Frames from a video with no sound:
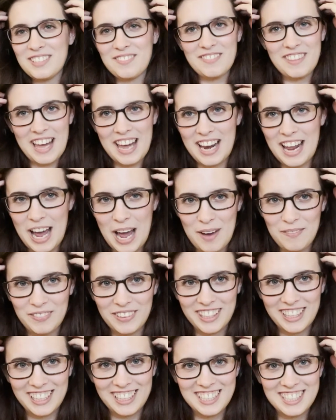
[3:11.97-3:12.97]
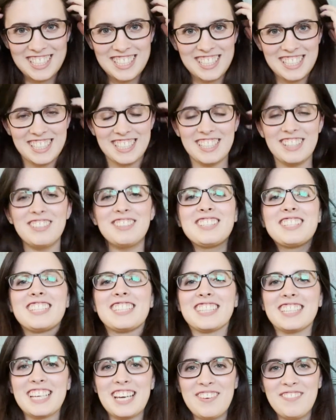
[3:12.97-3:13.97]
of that happening is just so
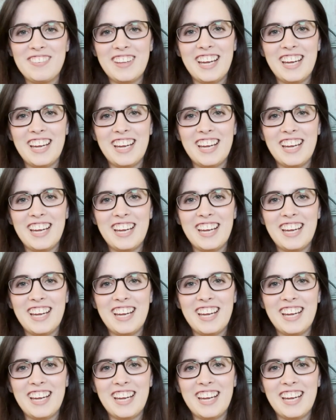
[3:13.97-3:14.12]
slim